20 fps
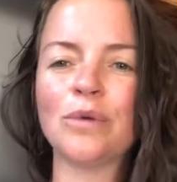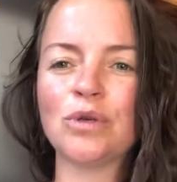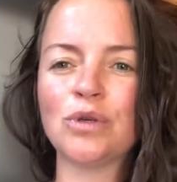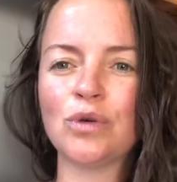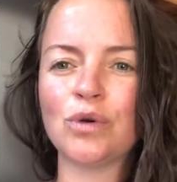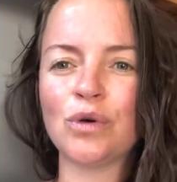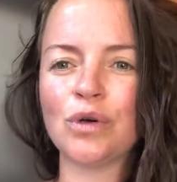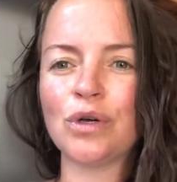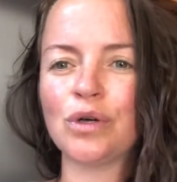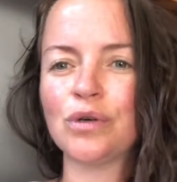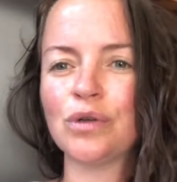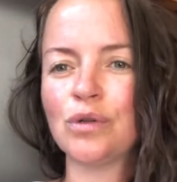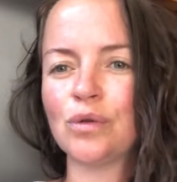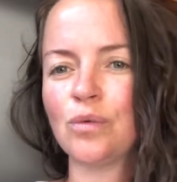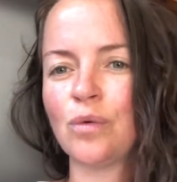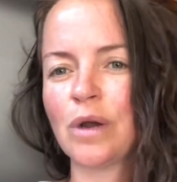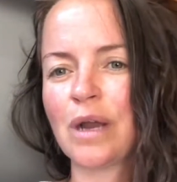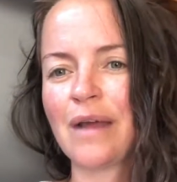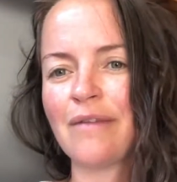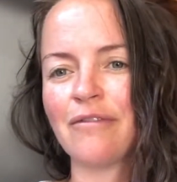oil,
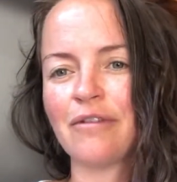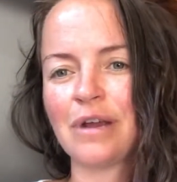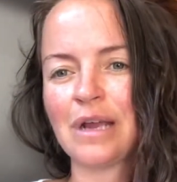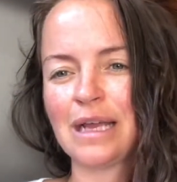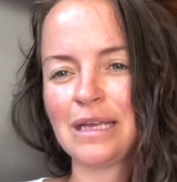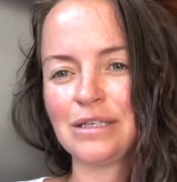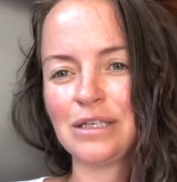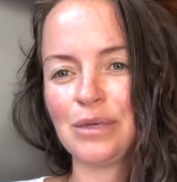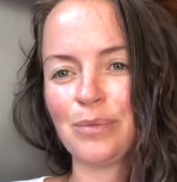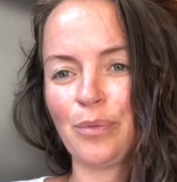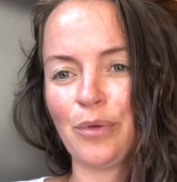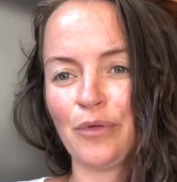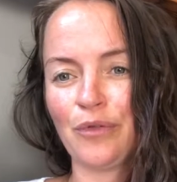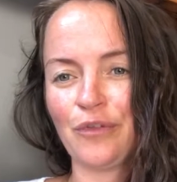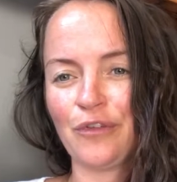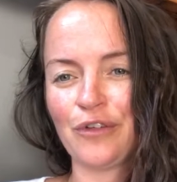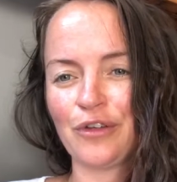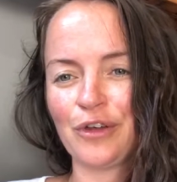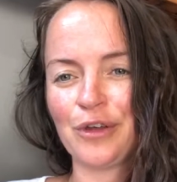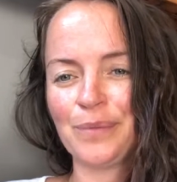whatever it is you
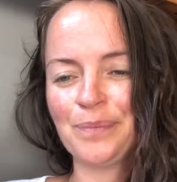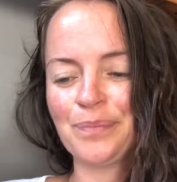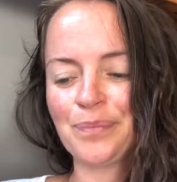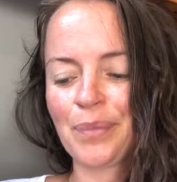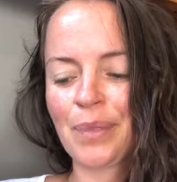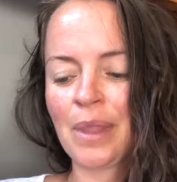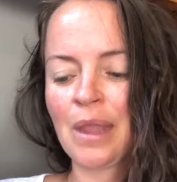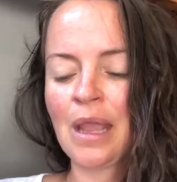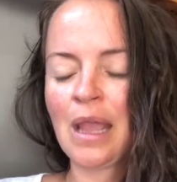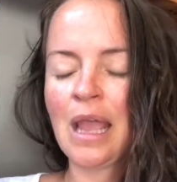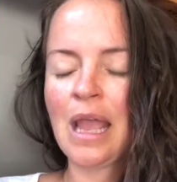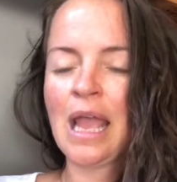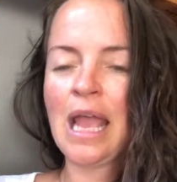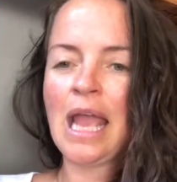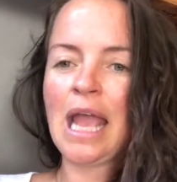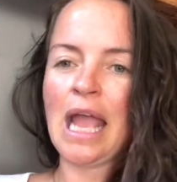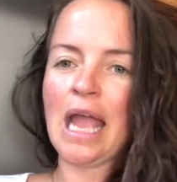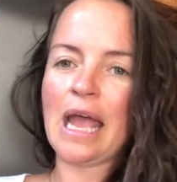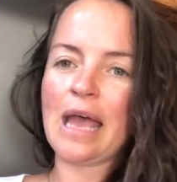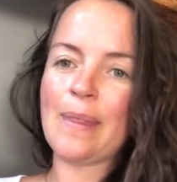prefer.
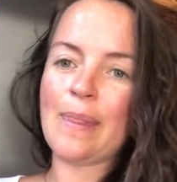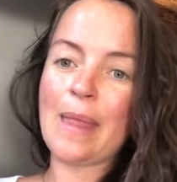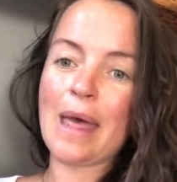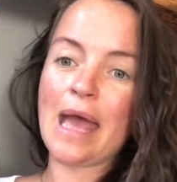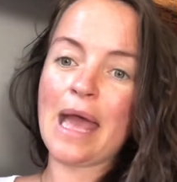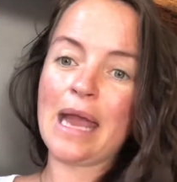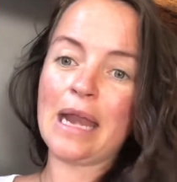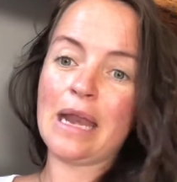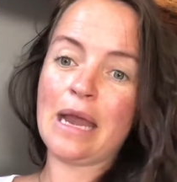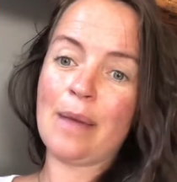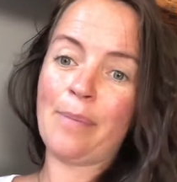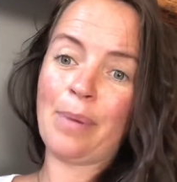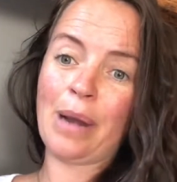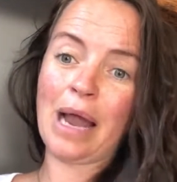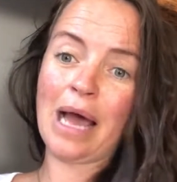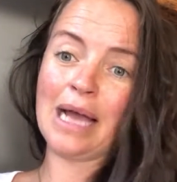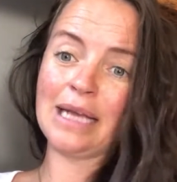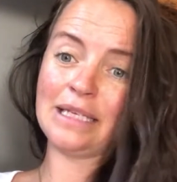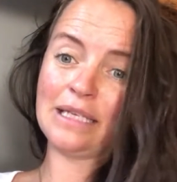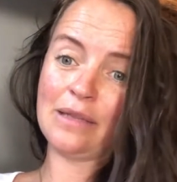And then
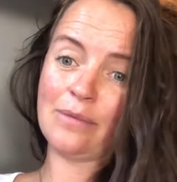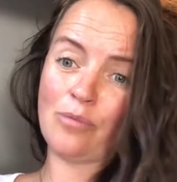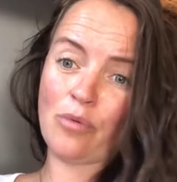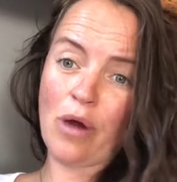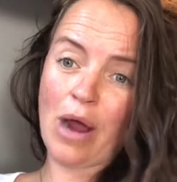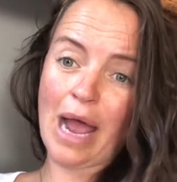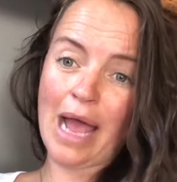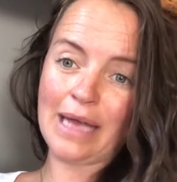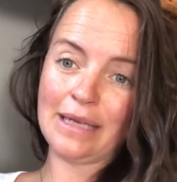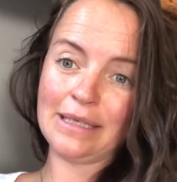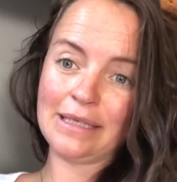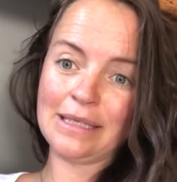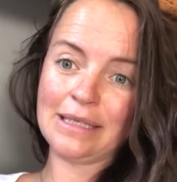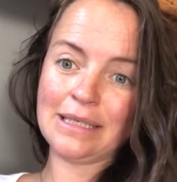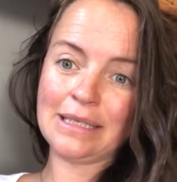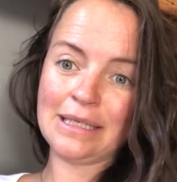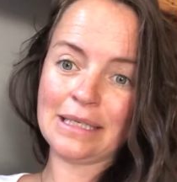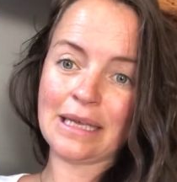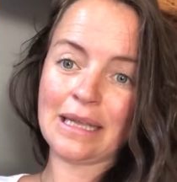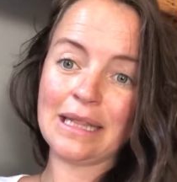apply to the
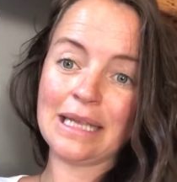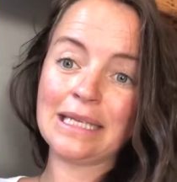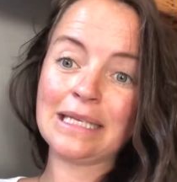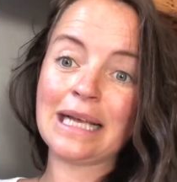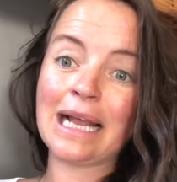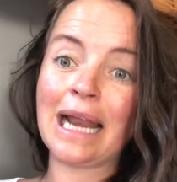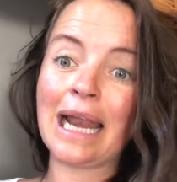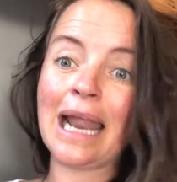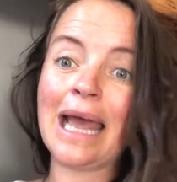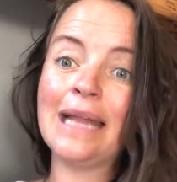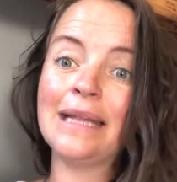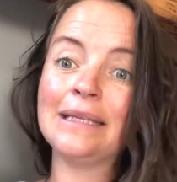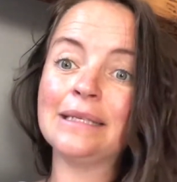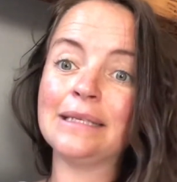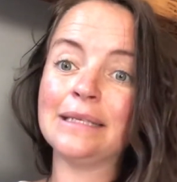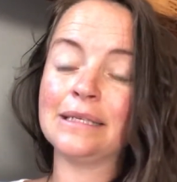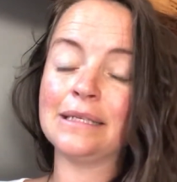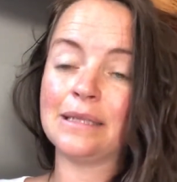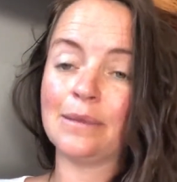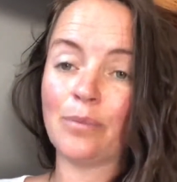breasts, and this
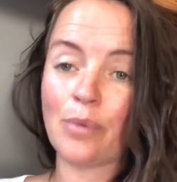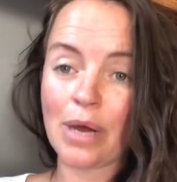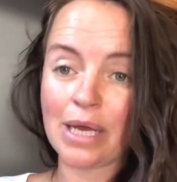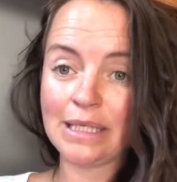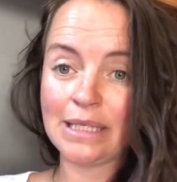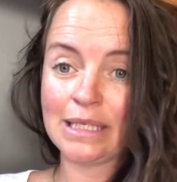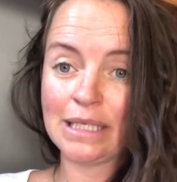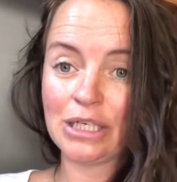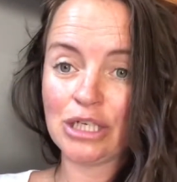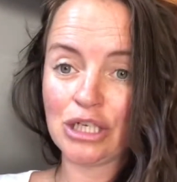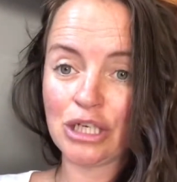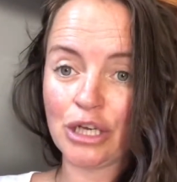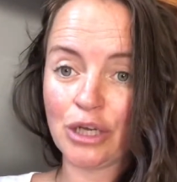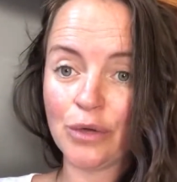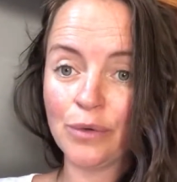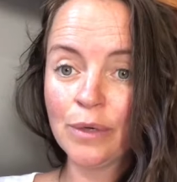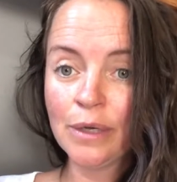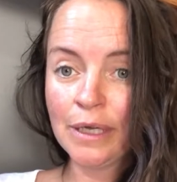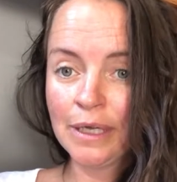cleanses the breast tissue.